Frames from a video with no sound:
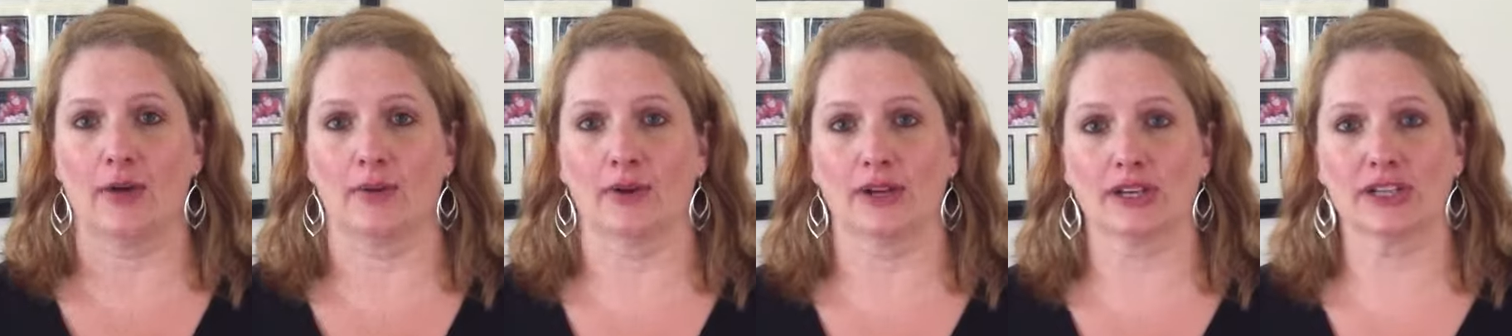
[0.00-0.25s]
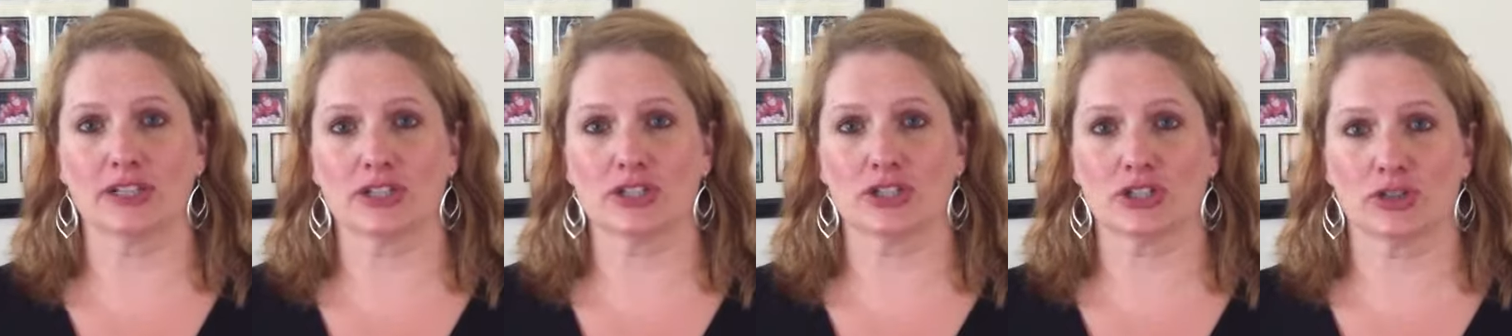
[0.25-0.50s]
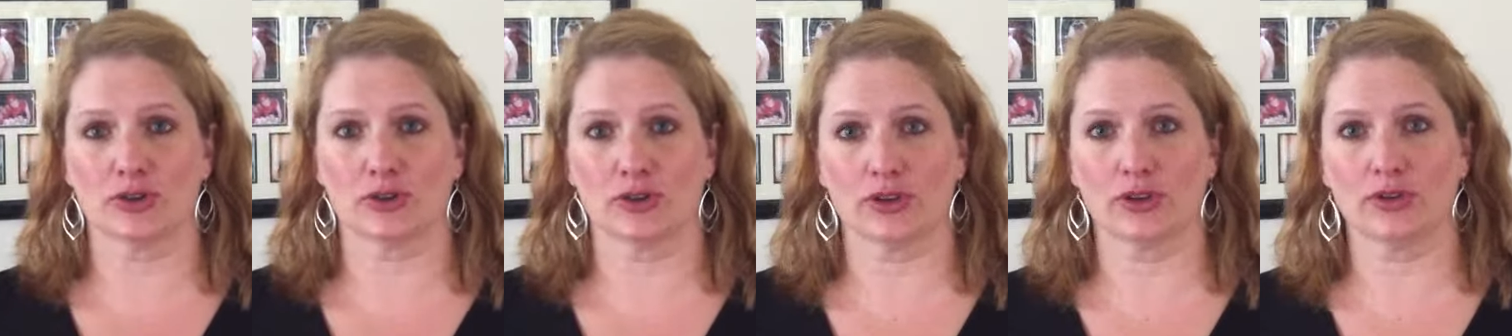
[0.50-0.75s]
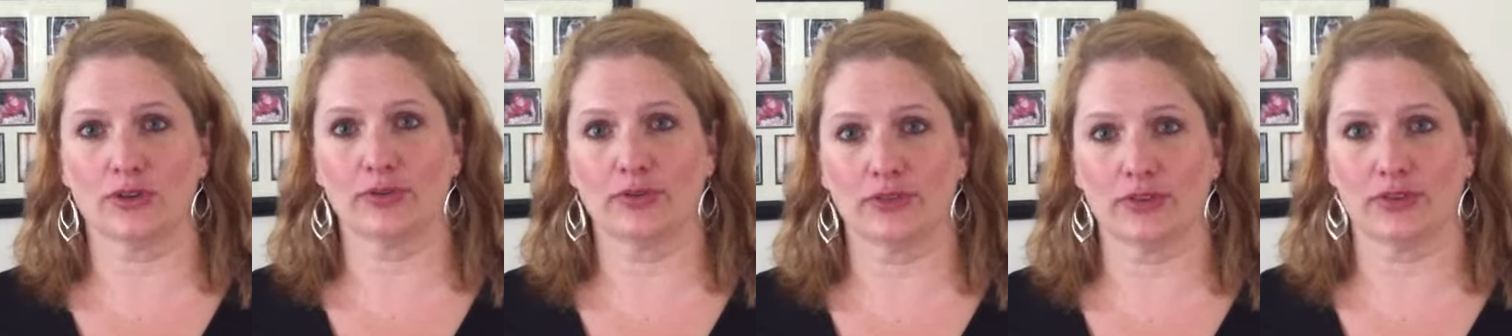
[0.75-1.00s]
I wanted to show
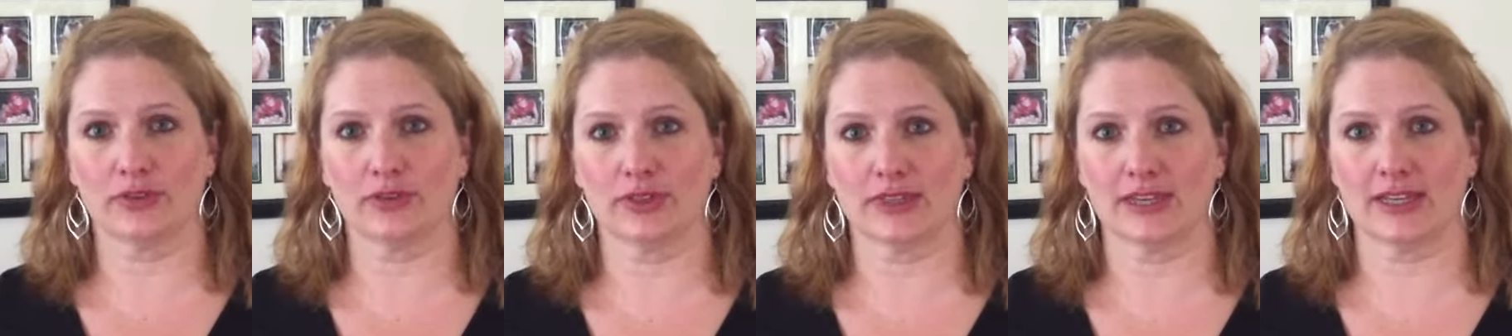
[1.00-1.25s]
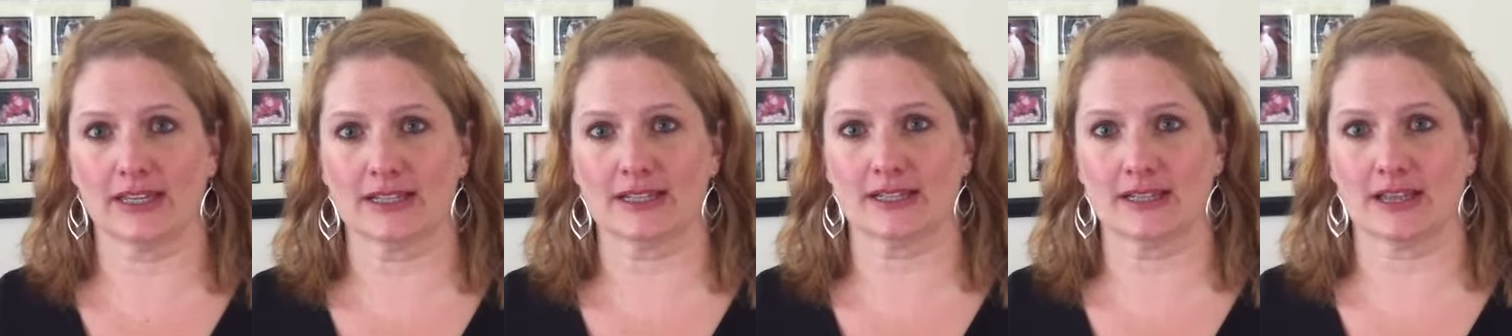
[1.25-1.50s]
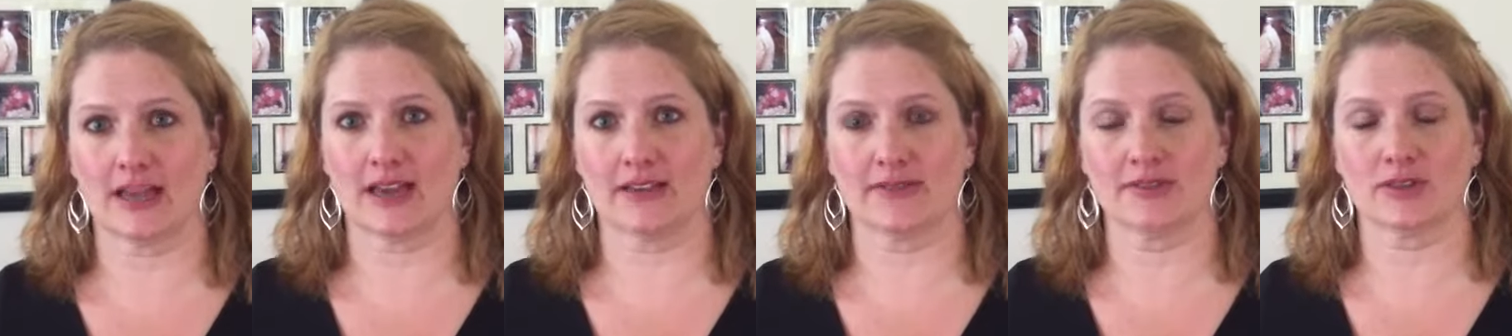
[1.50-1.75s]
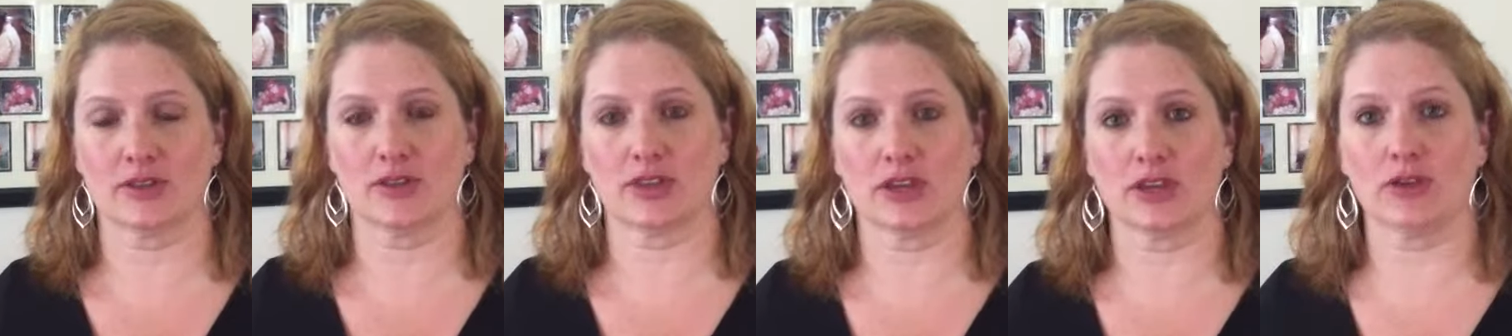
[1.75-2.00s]
you a few things
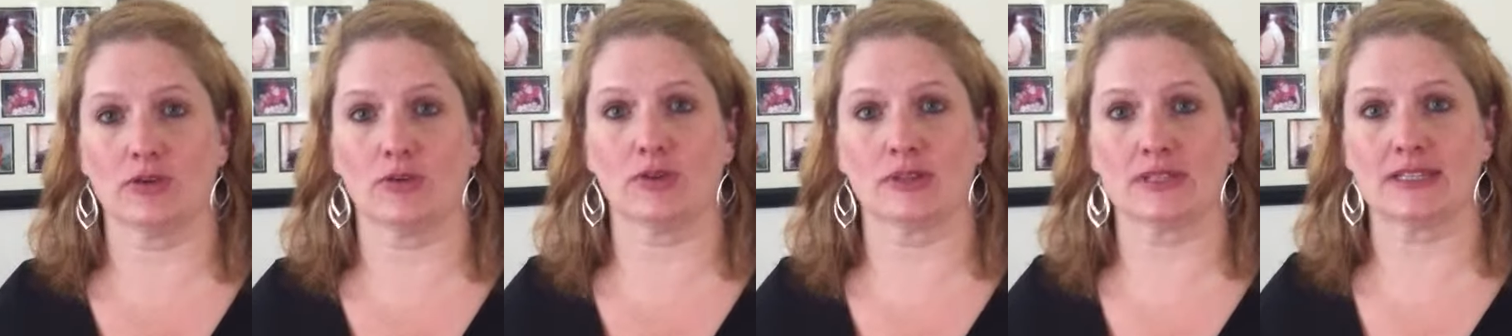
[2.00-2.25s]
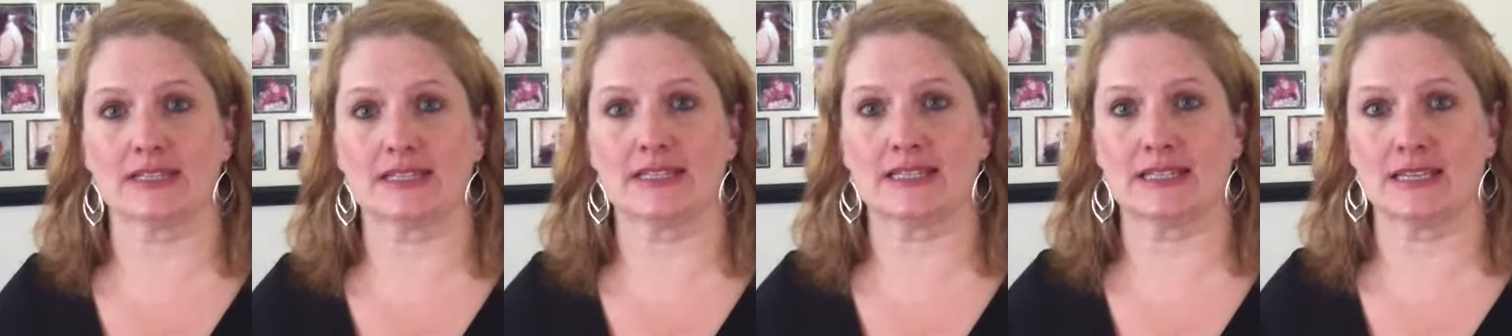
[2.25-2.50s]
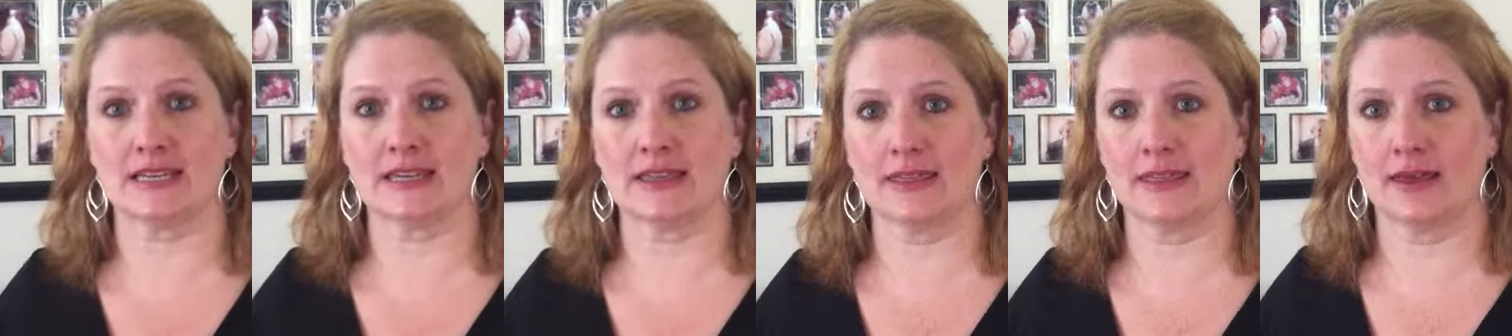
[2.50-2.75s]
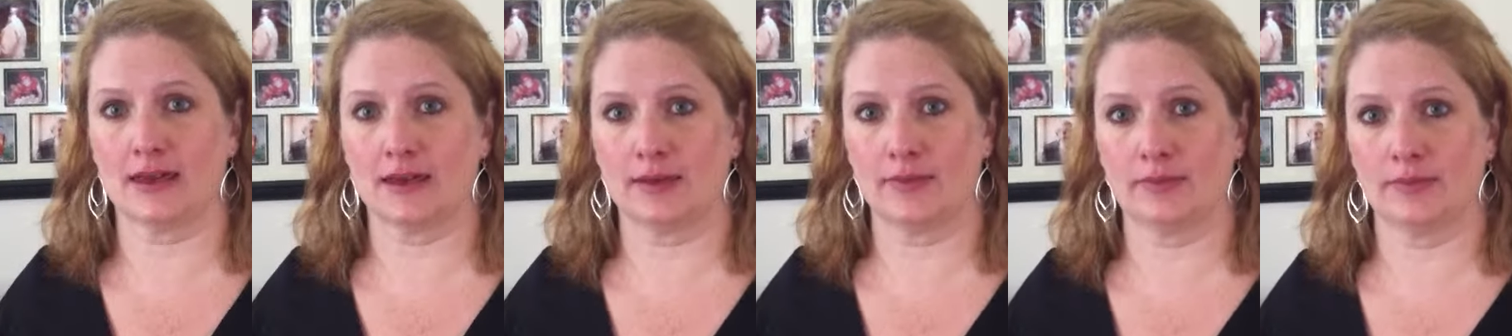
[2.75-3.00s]
live so that you could
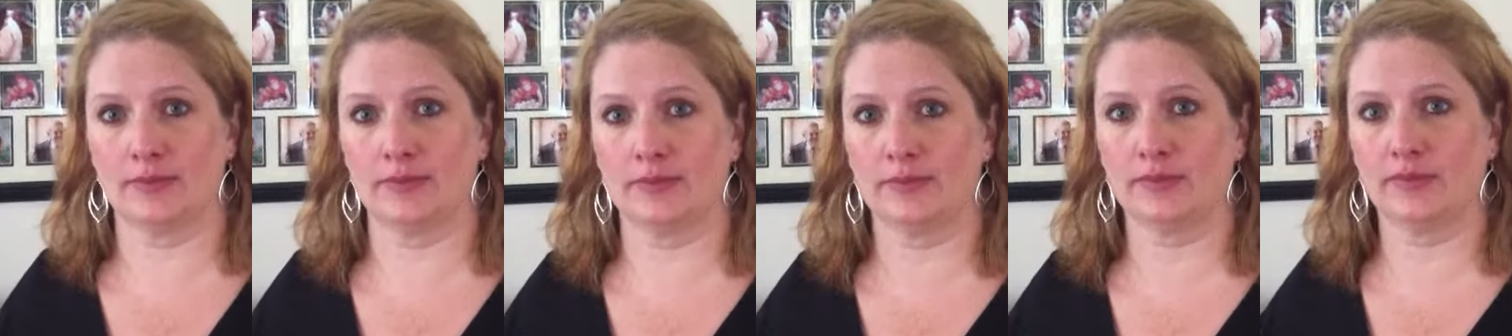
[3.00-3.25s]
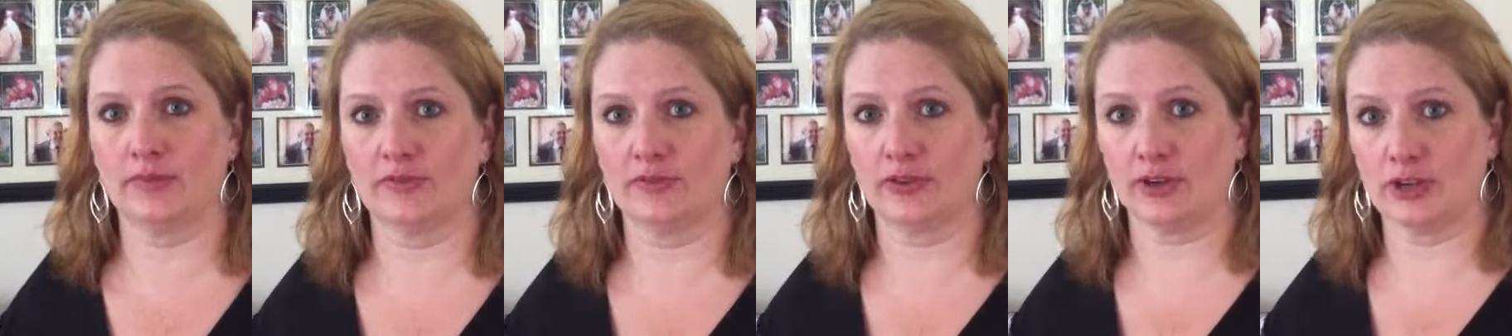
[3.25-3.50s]
see them